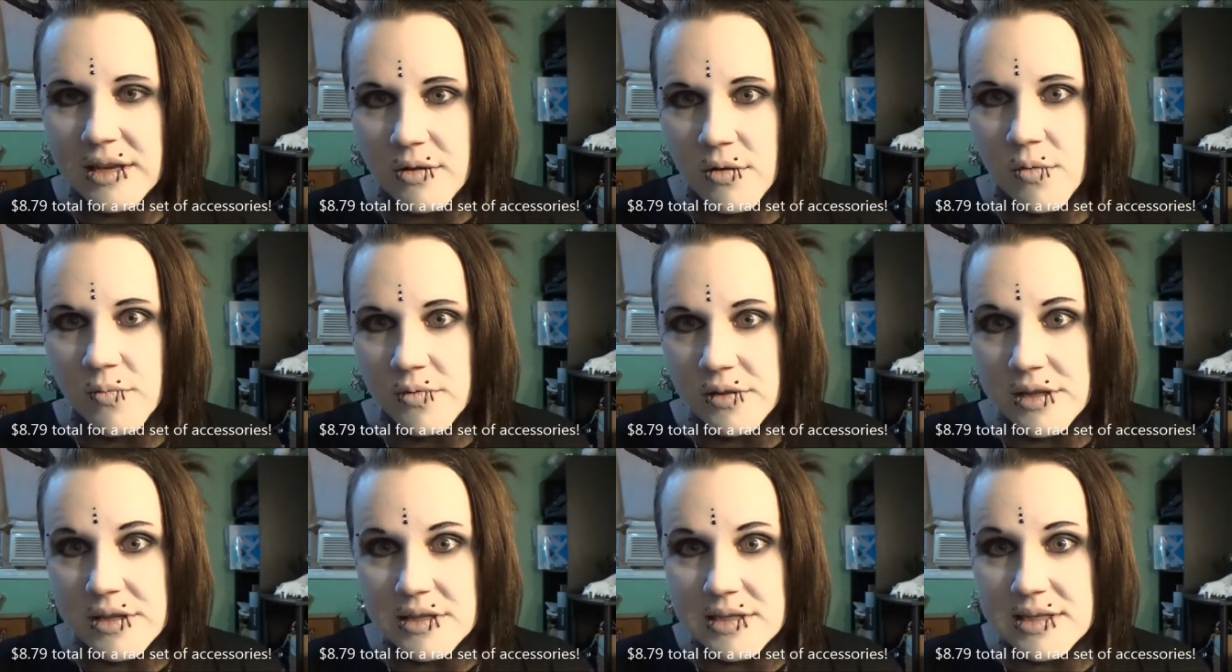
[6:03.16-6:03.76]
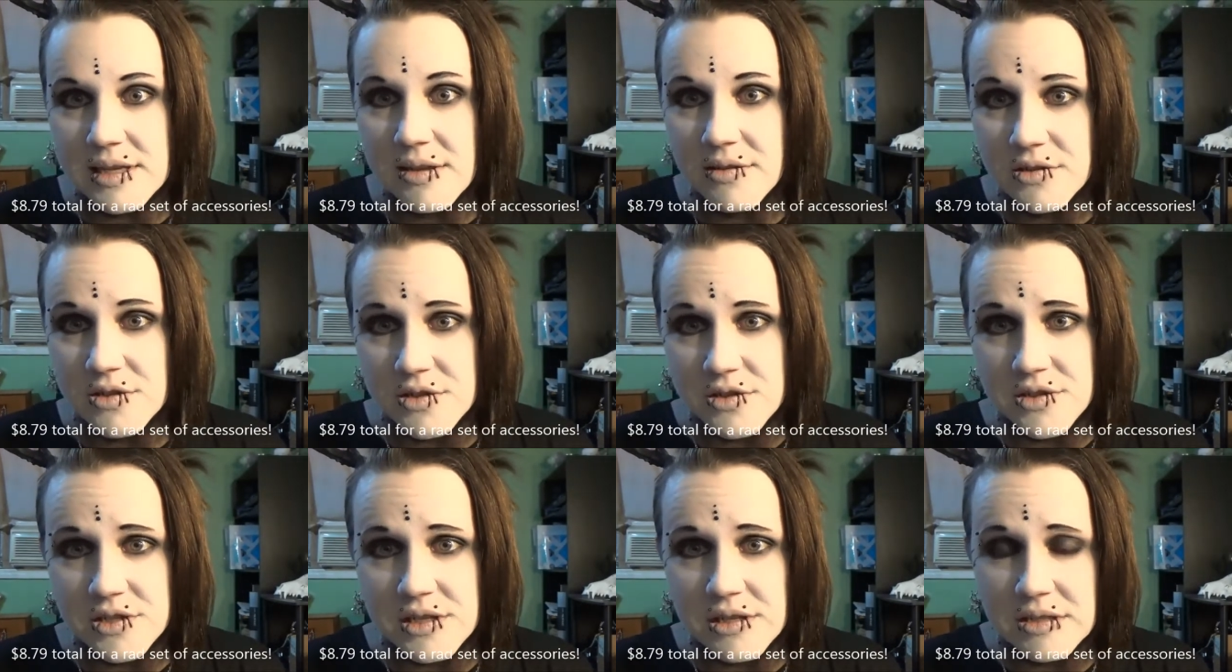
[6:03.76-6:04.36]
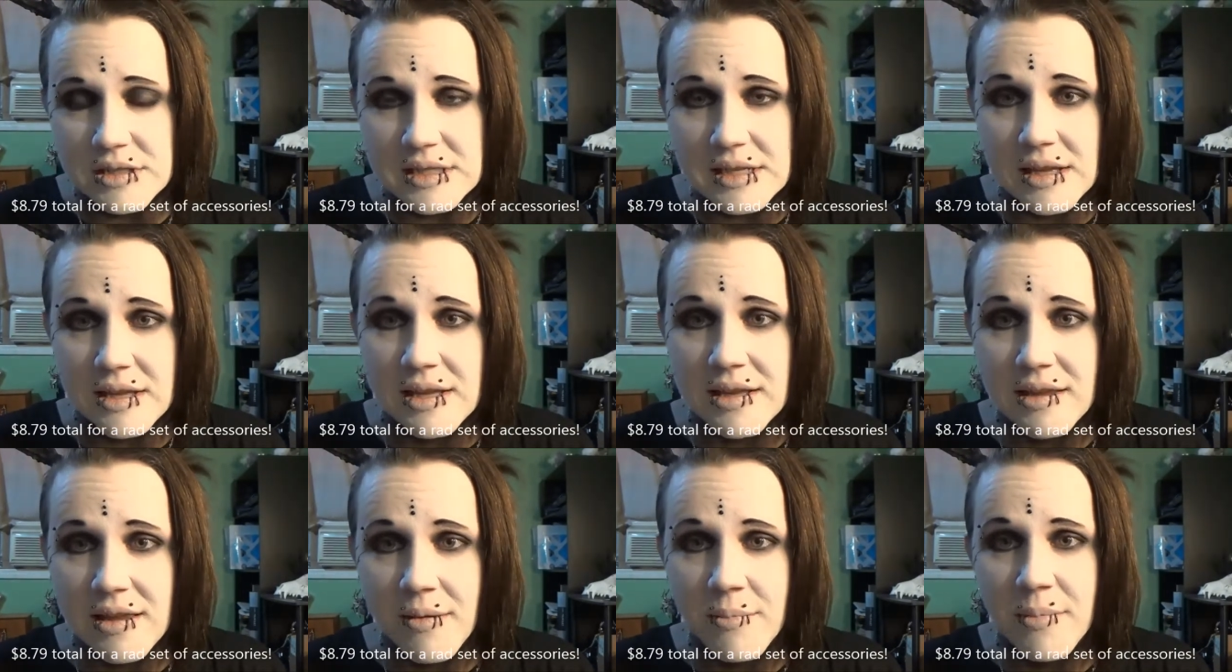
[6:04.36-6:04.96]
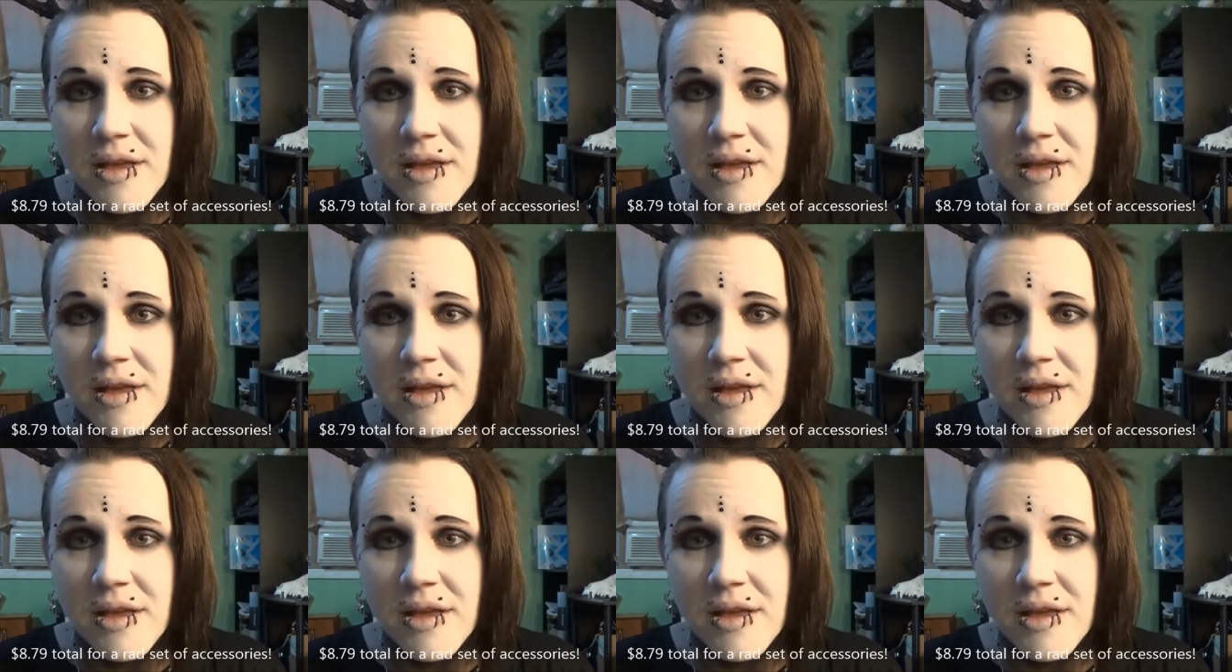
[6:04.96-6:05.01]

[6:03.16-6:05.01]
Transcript: hopefully the sellers are still selling them.